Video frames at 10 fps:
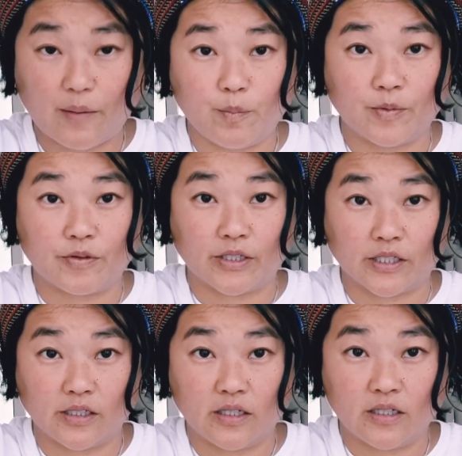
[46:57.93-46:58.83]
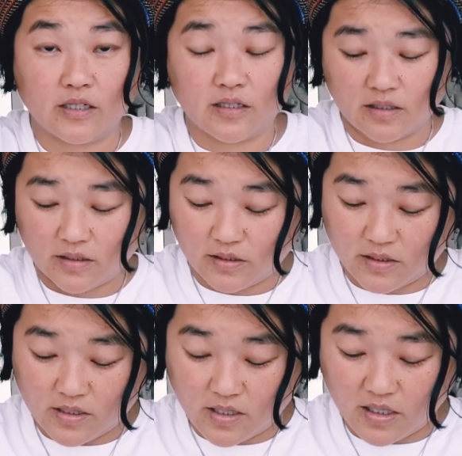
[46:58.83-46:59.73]
Emperor.
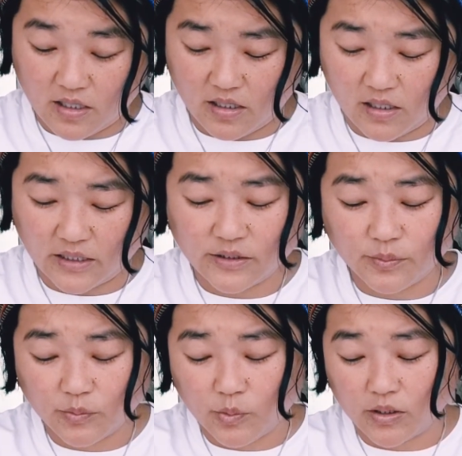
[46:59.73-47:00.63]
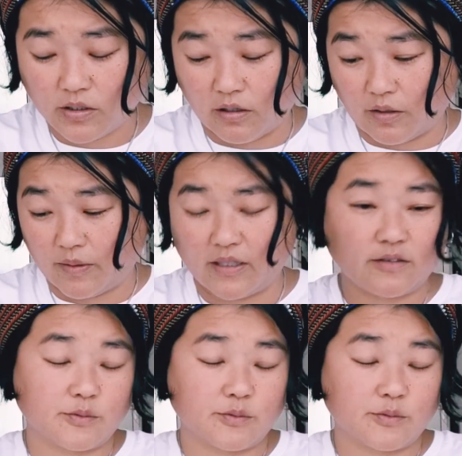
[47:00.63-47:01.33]
I just want 1 card, but I